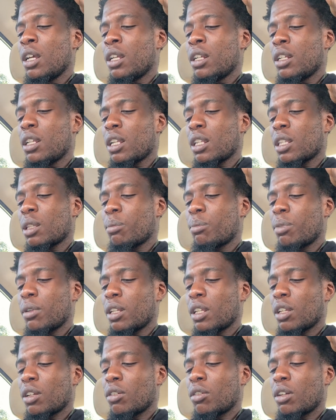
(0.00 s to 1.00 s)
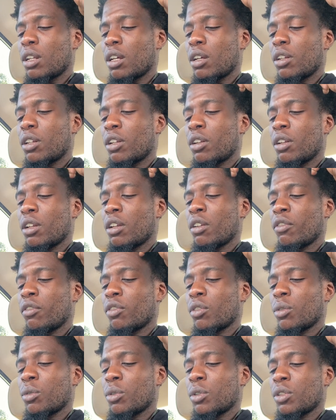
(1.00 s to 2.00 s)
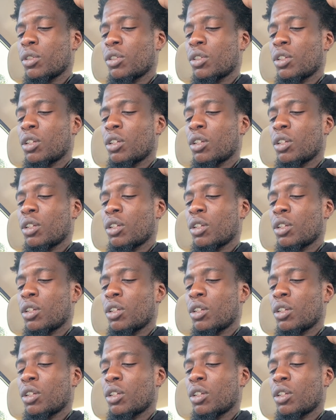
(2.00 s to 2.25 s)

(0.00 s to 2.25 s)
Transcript: that, depending on how their influence,